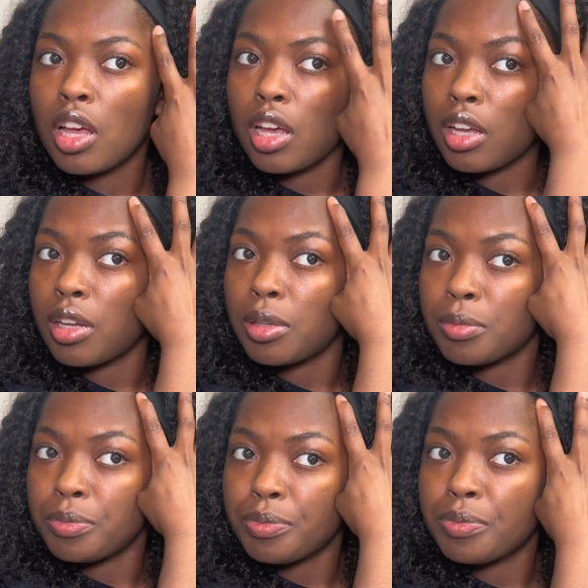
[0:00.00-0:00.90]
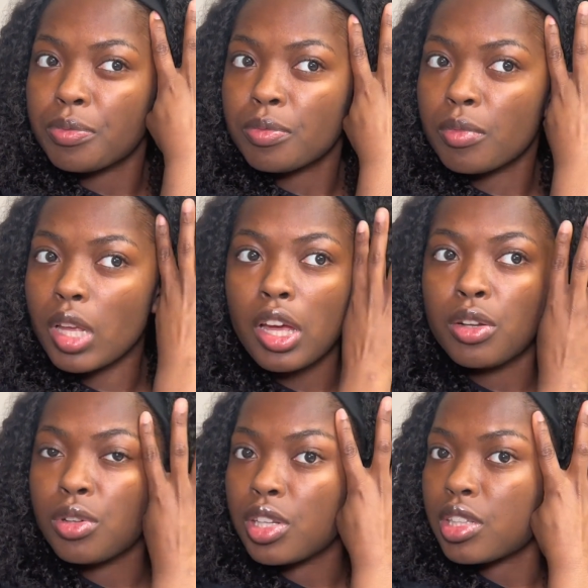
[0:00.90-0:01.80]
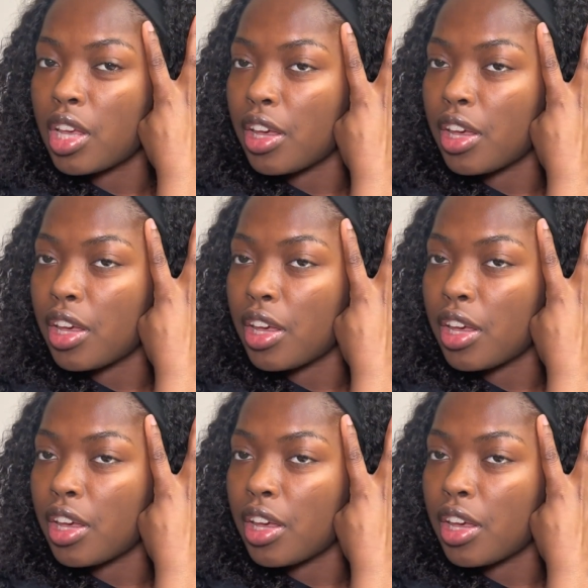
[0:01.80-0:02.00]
I do this